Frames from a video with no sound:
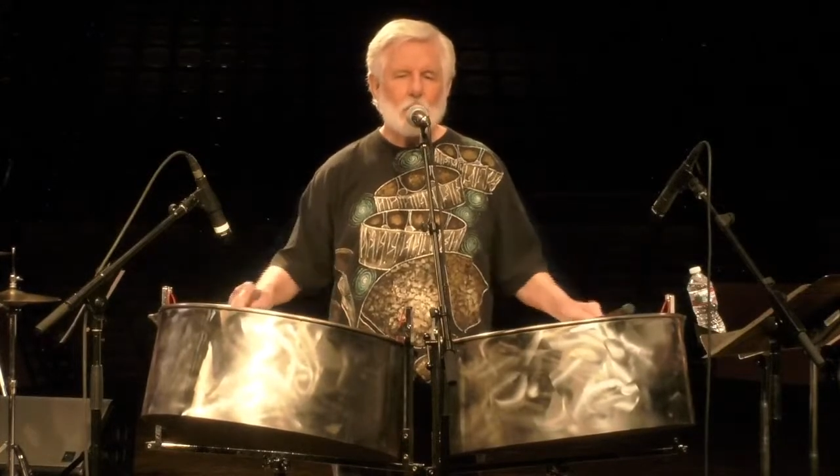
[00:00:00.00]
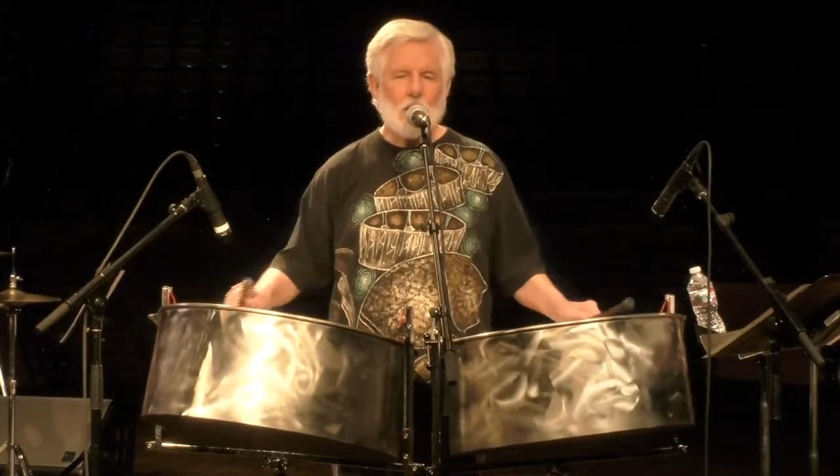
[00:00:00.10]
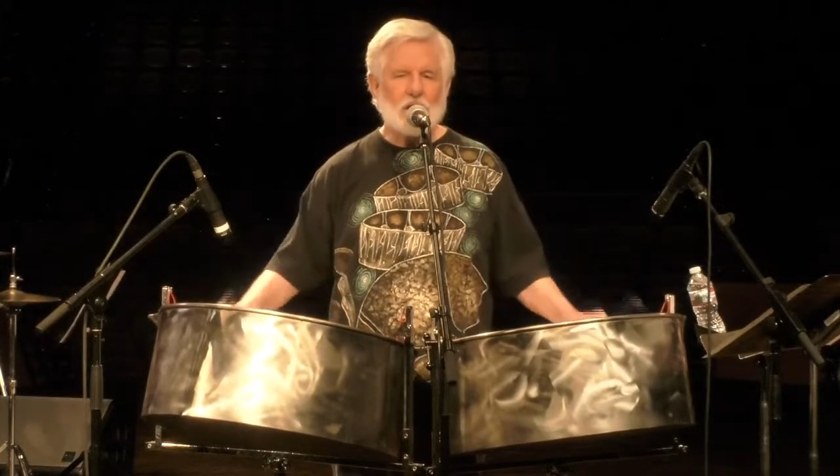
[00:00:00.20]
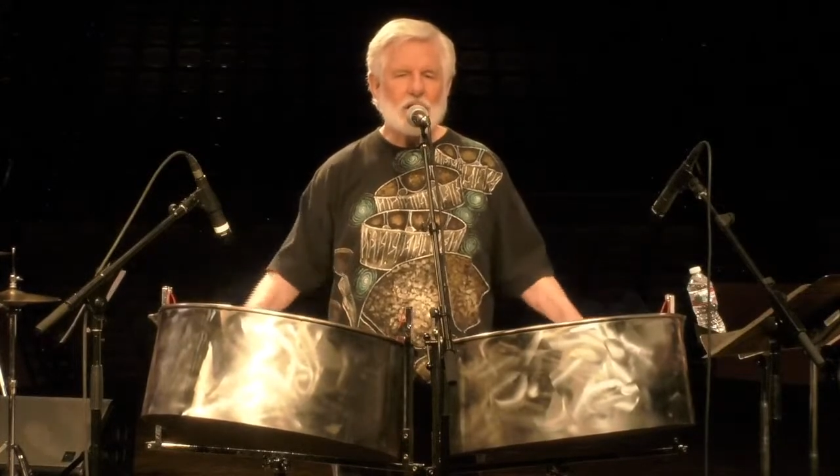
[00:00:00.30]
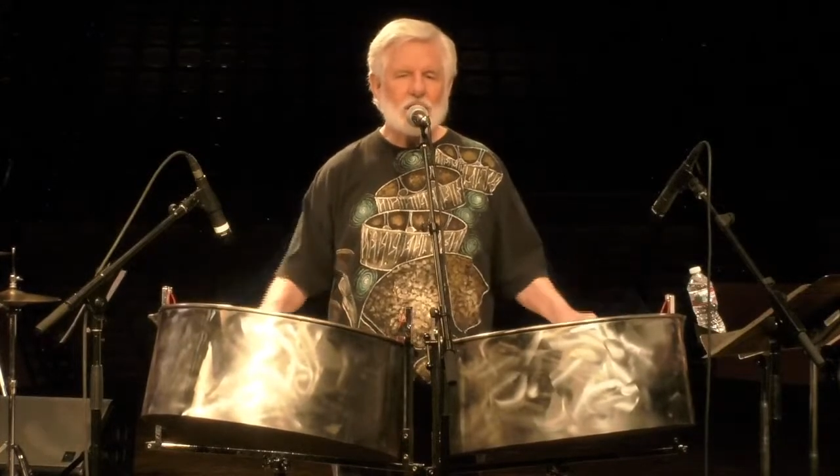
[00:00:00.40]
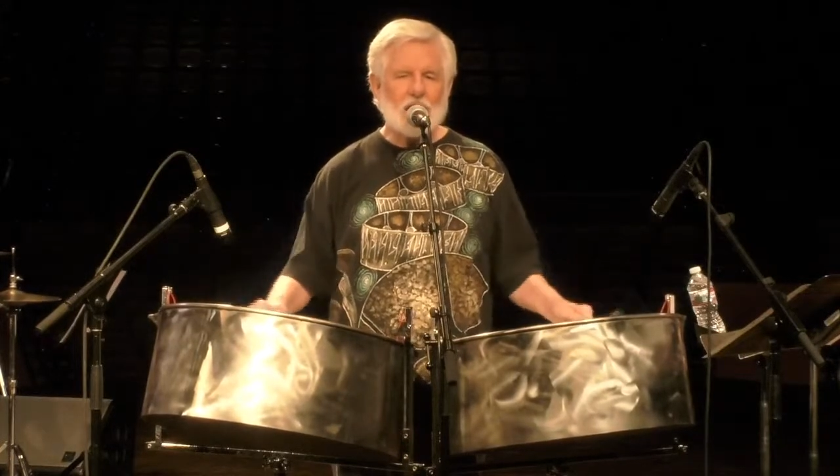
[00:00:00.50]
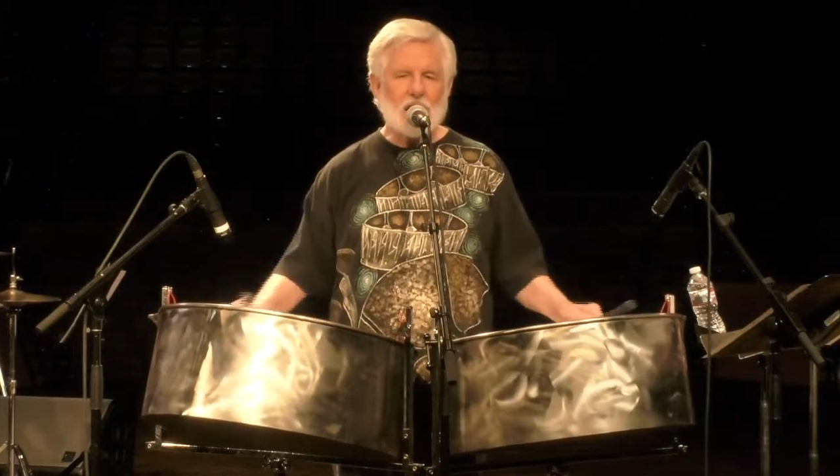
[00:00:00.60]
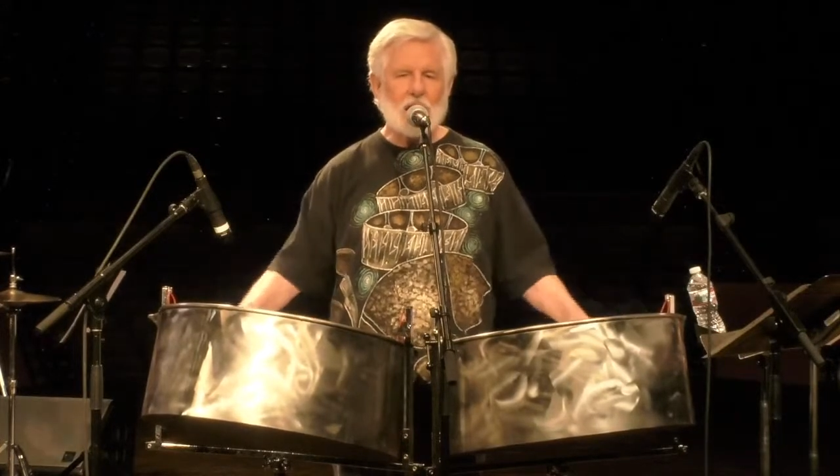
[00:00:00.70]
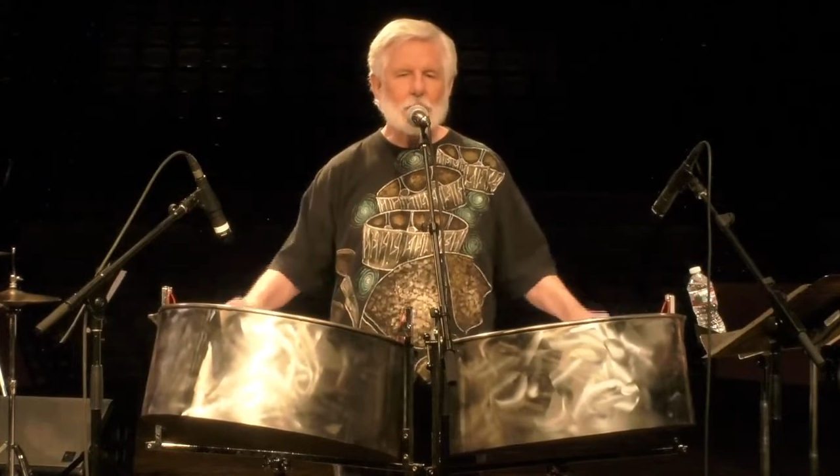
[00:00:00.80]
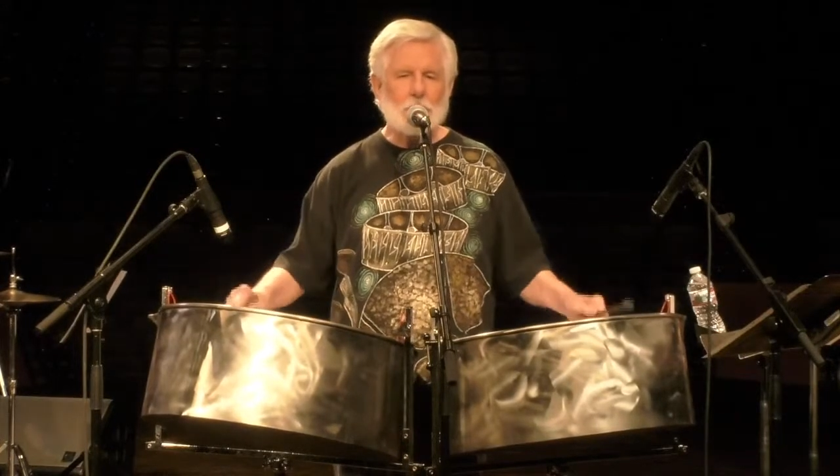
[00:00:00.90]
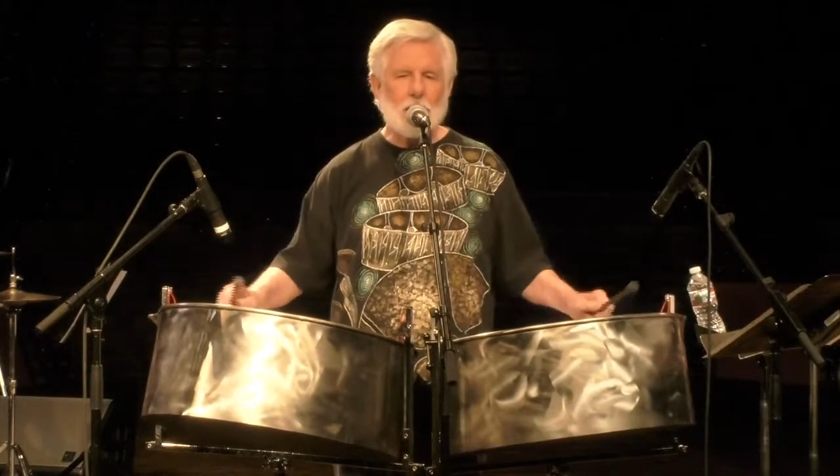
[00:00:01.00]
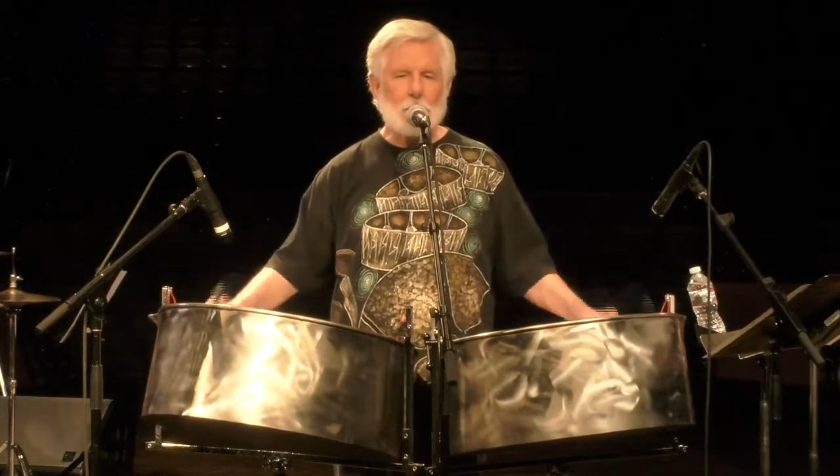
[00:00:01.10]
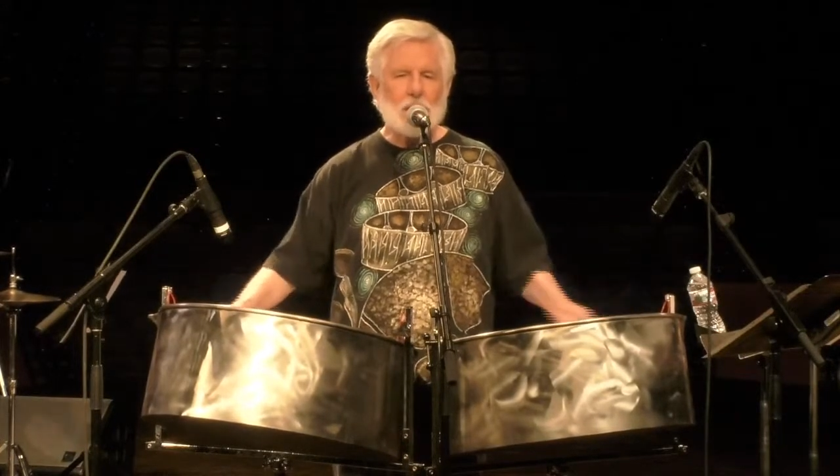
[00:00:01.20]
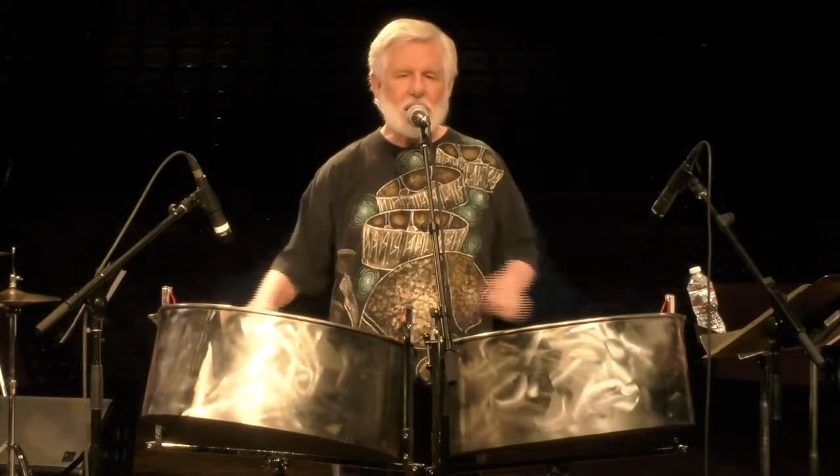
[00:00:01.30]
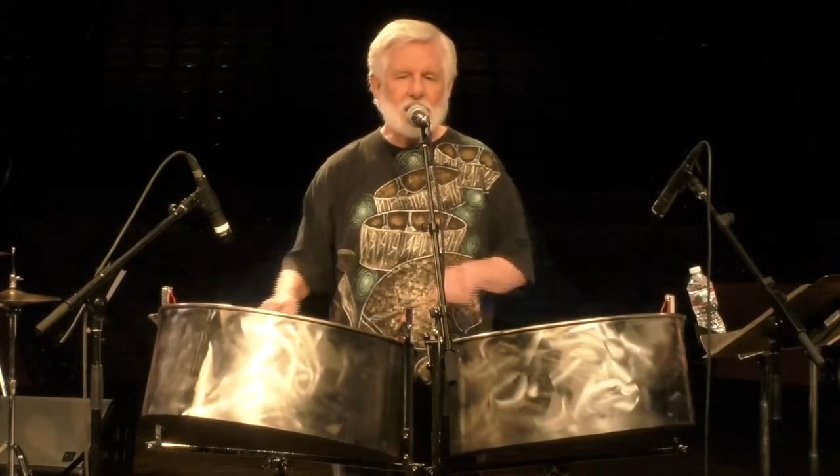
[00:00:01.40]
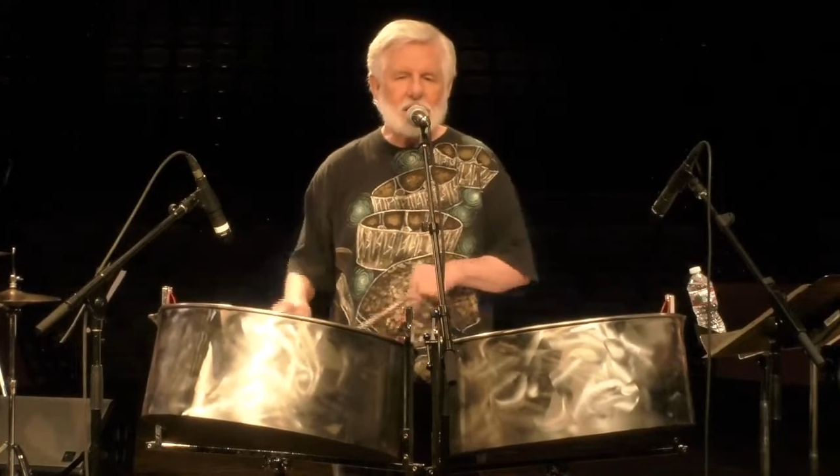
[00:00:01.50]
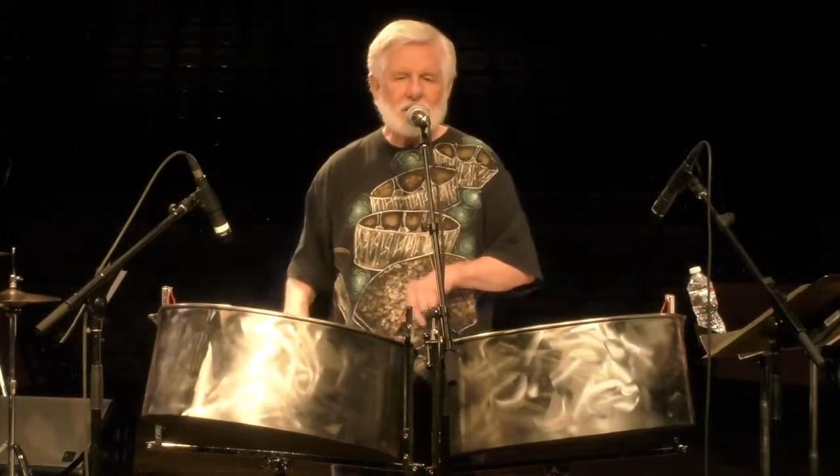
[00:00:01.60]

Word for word: when you keep a beat.